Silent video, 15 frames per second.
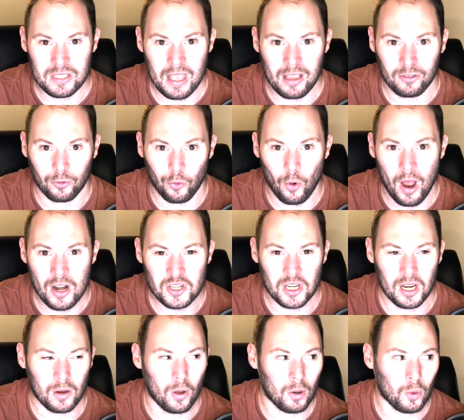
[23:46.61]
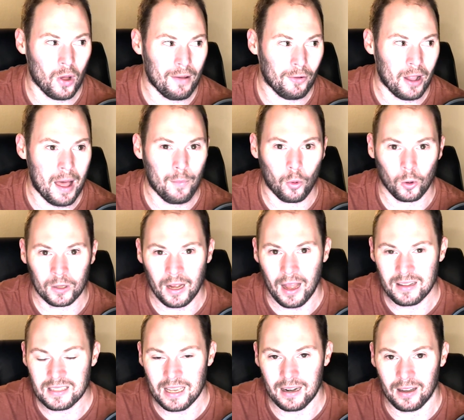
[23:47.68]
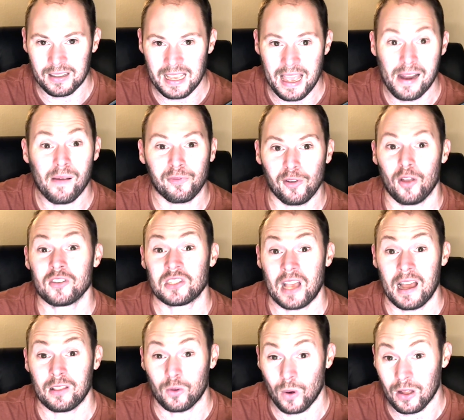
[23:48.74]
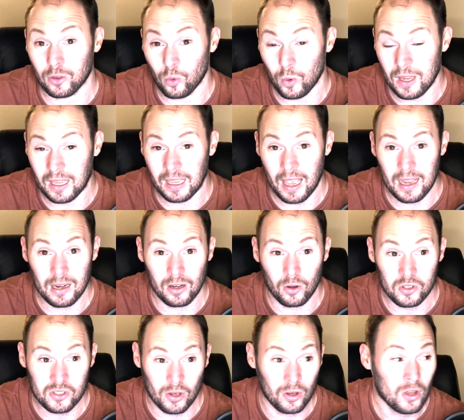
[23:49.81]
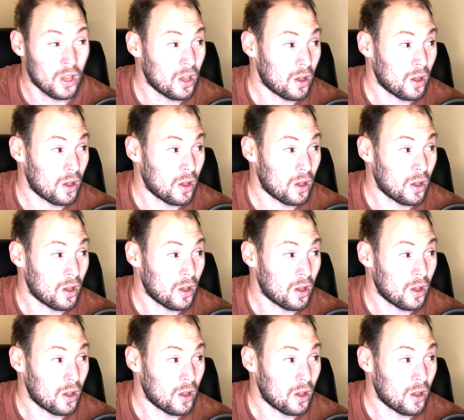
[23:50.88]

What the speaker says: Thanks for watching. We'll have a lot more content on the NFL side throughout the weekend, and also